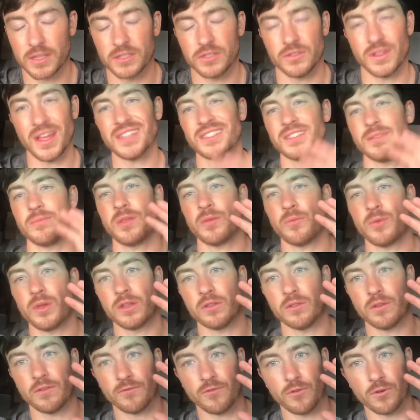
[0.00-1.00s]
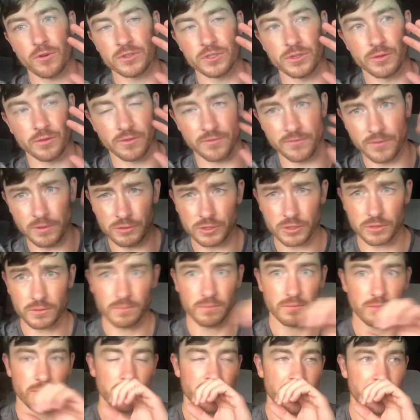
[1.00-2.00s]
So that's something we can look forward to in the
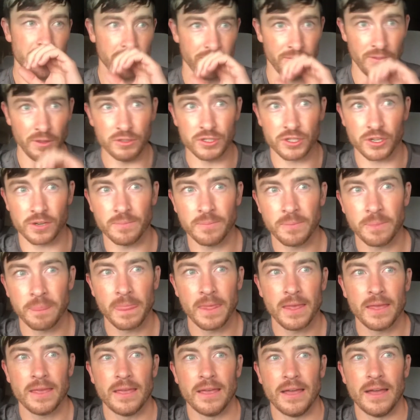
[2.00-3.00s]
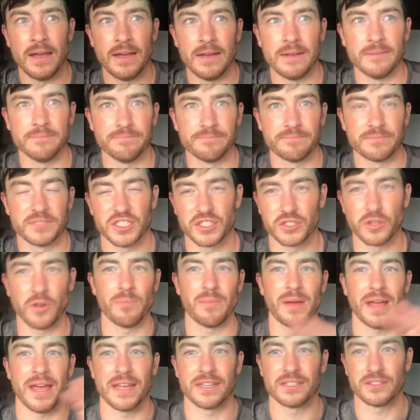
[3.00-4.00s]
future. Just don't
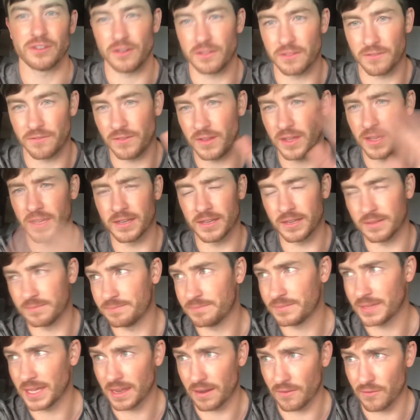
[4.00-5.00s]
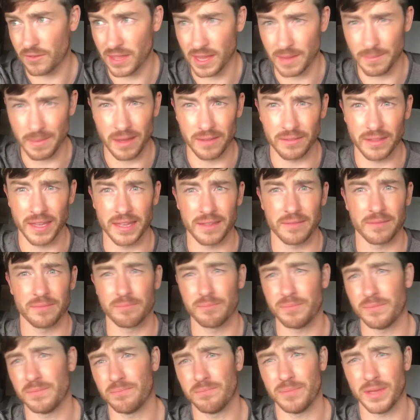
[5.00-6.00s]
buy into all the FUD and everything about, like,
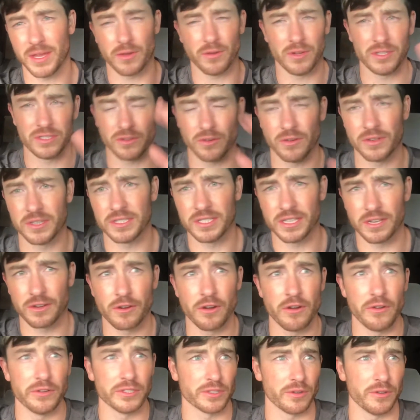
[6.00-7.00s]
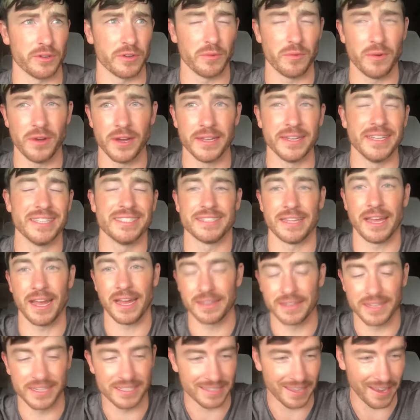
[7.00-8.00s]
Bitcoin's going to 0, it's going to 1. It's not
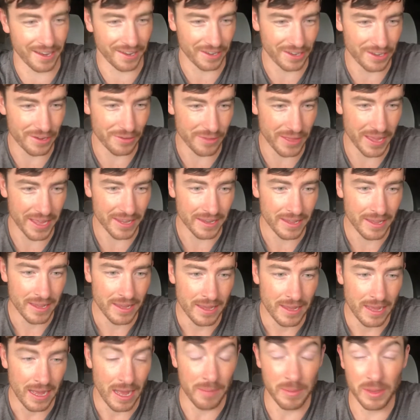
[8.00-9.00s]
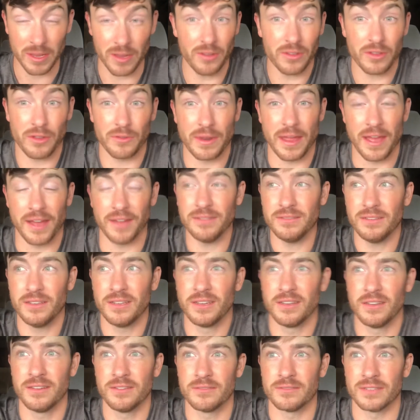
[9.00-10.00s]
going to do that. It could go down,
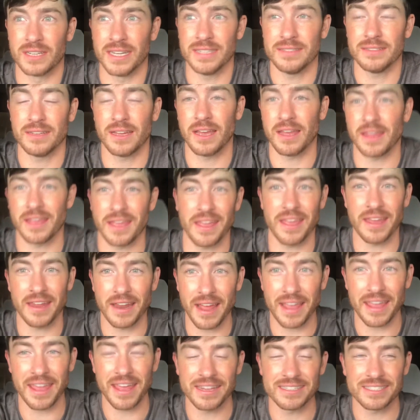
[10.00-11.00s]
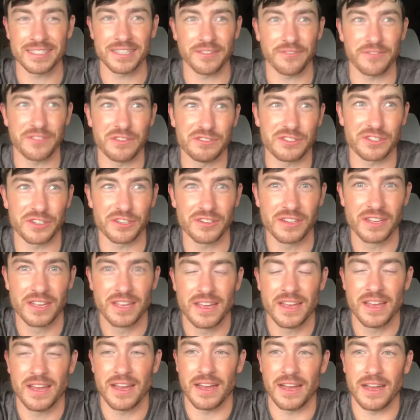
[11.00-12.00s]
right? I can't see the future.
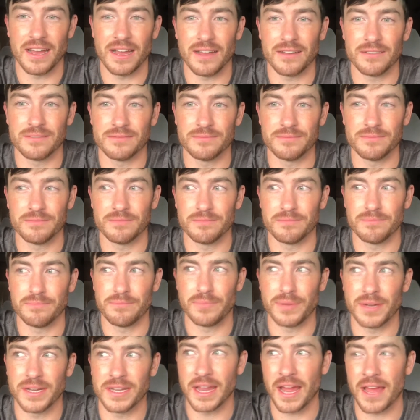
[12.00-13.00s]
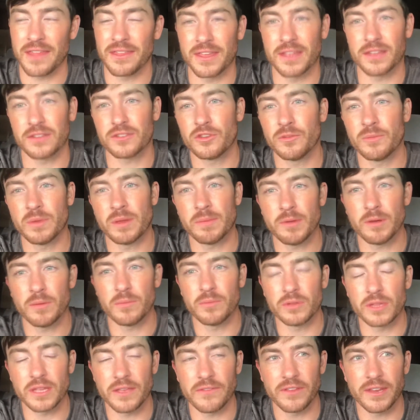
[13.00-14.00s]
But I think too many people
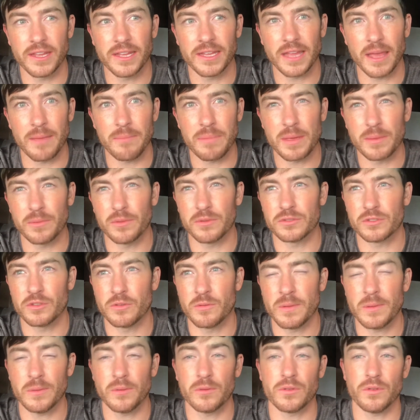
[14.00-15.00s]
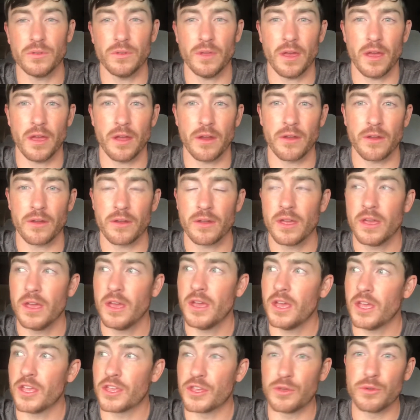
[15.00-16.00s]
believe in it, and too many people are
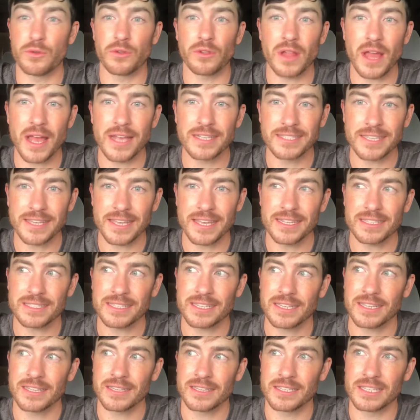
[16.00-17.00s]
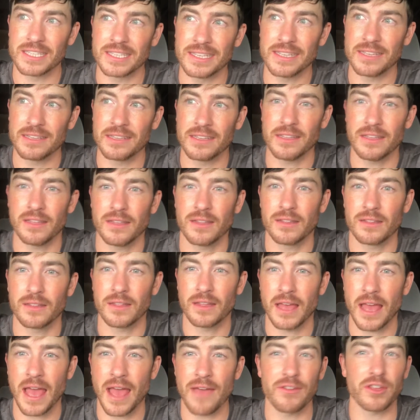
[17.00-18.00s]
utilizing it to
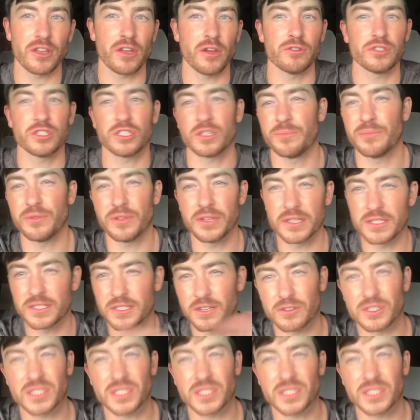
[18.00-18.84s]
have it go just completely to 0.